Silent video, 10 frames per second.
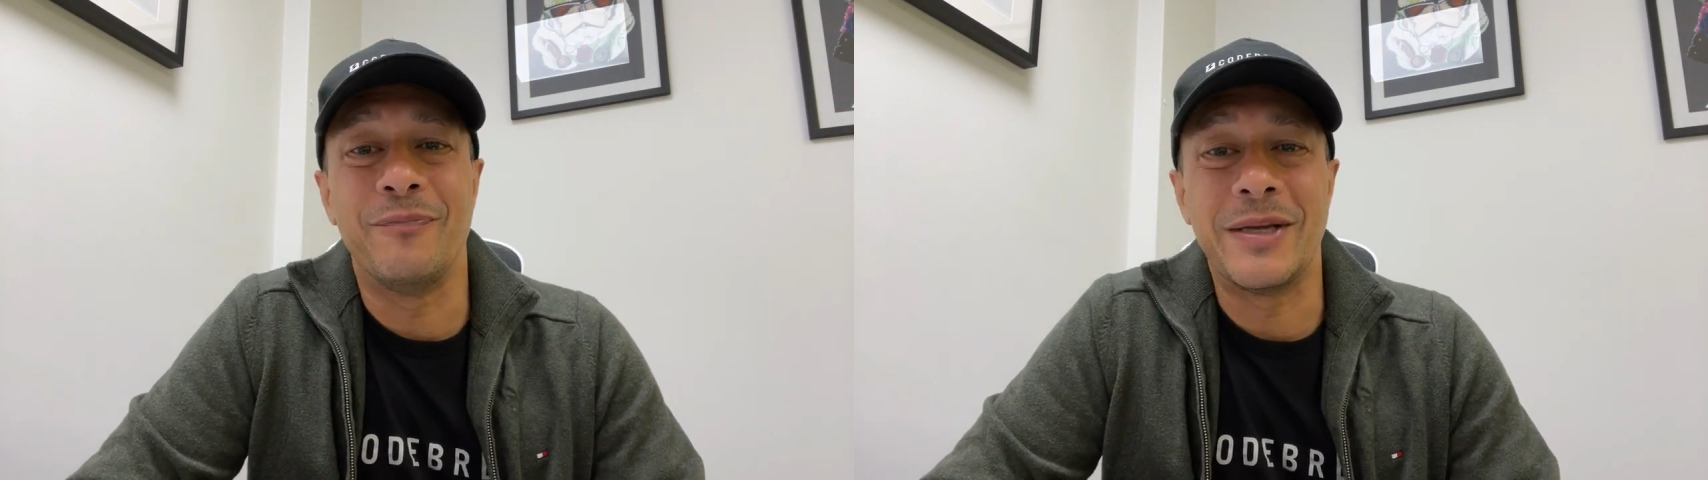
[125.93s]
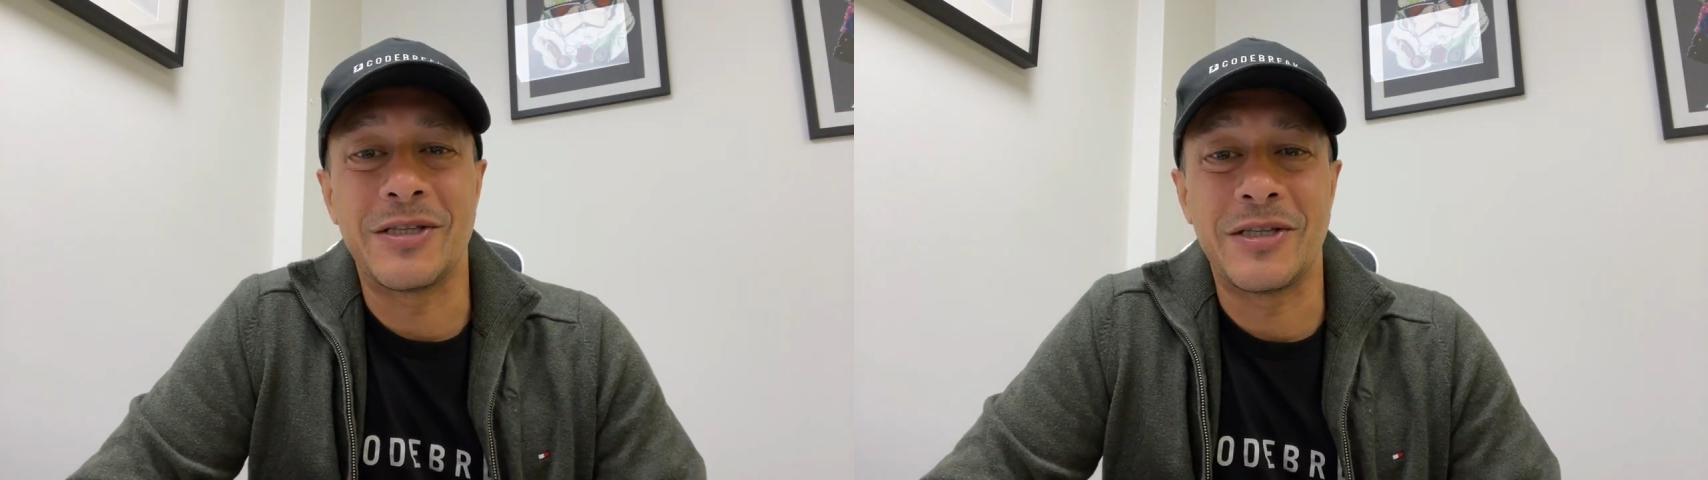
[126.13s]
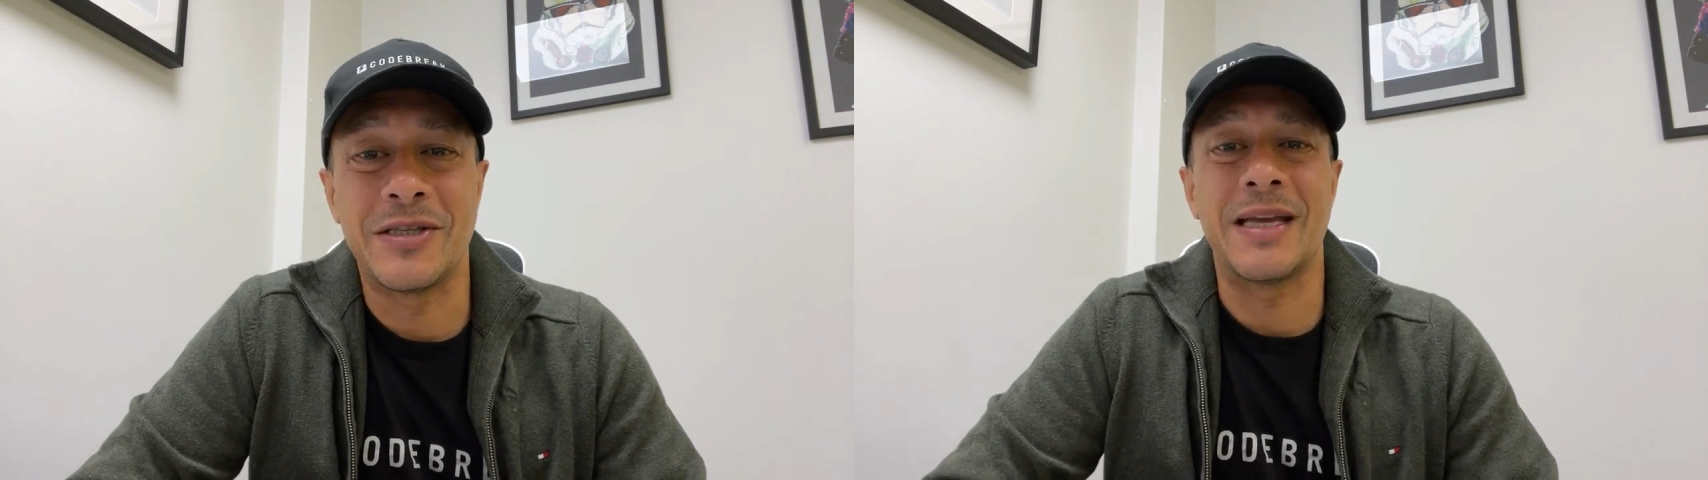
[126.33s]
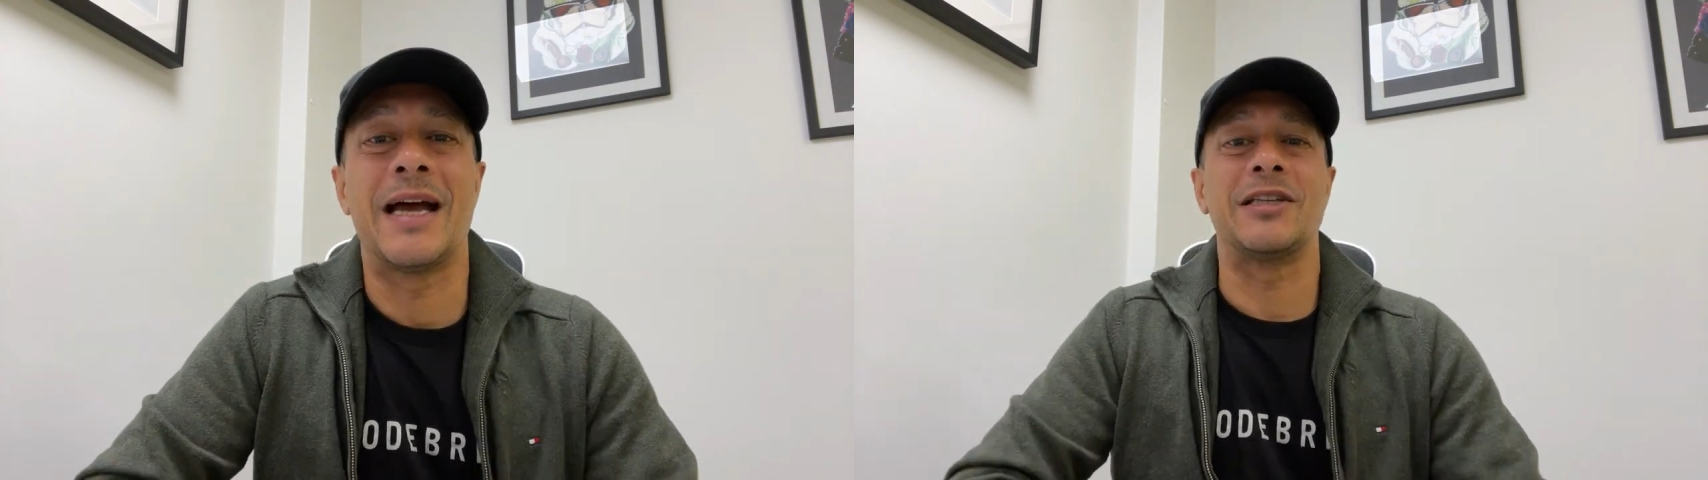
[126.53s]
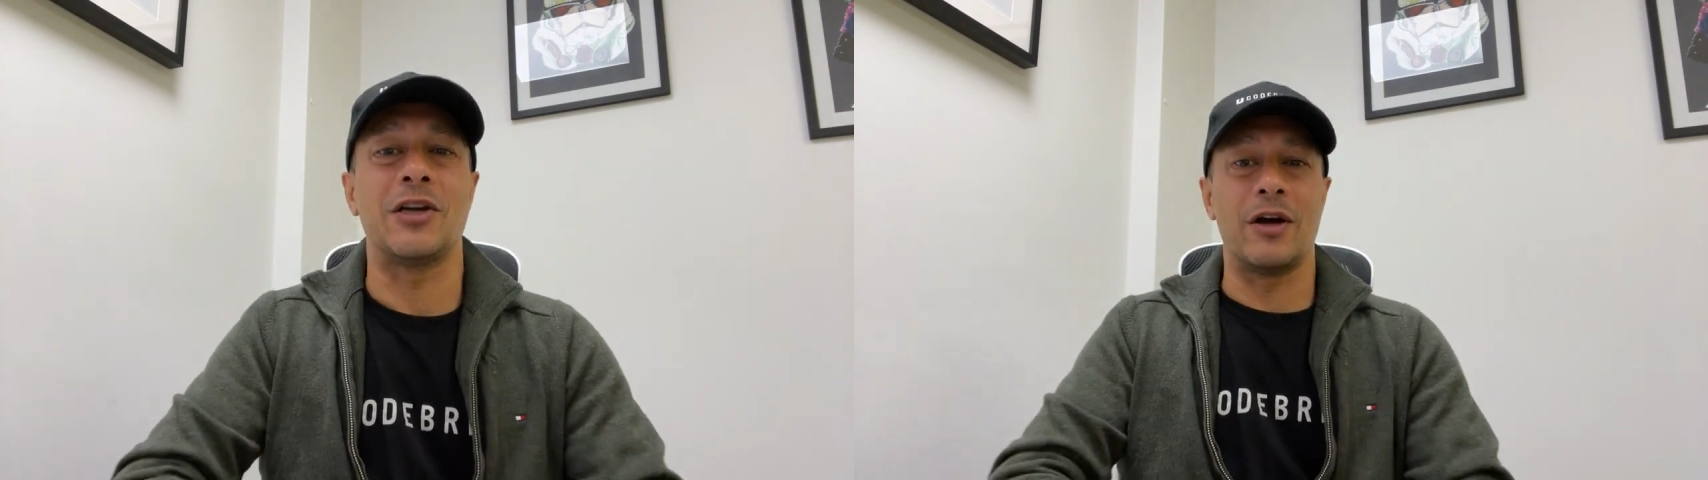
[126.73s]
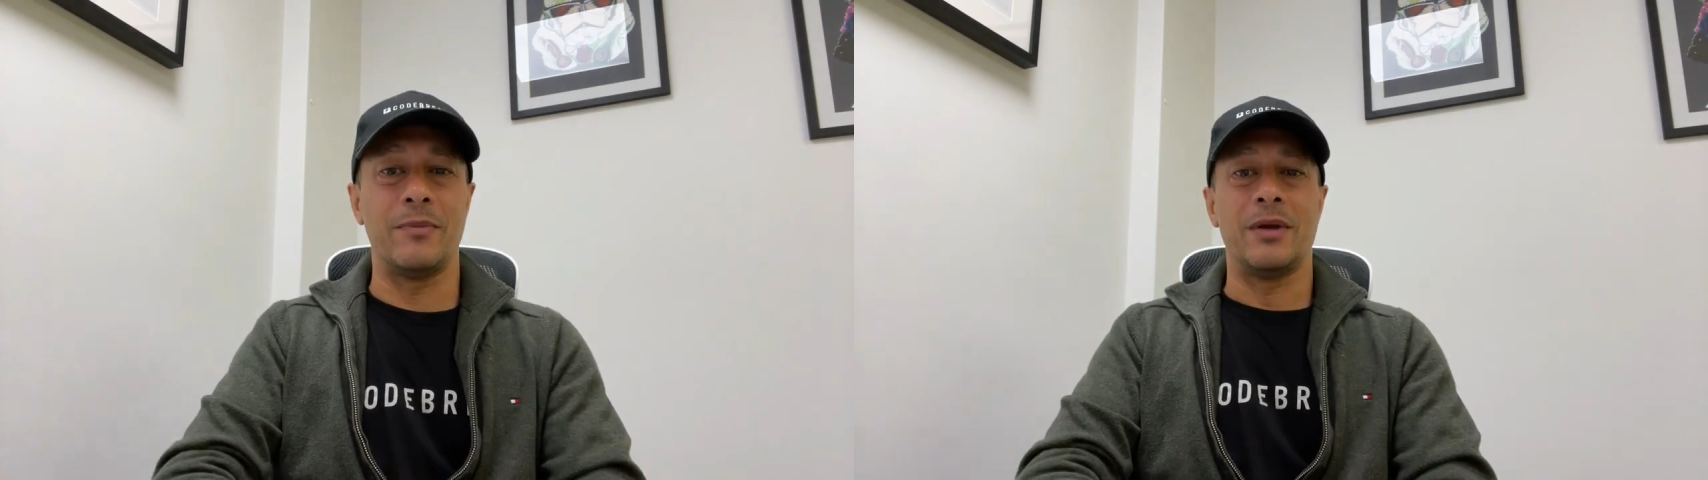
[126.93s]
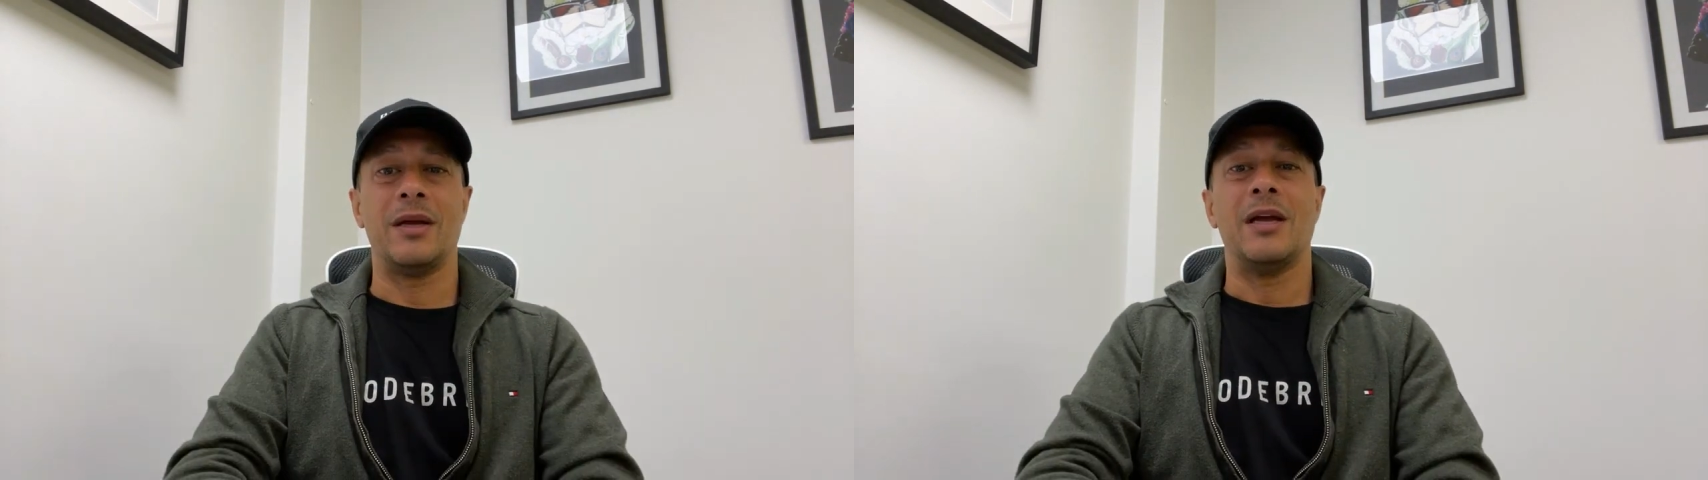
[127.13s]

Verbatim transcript: of businesses at a time.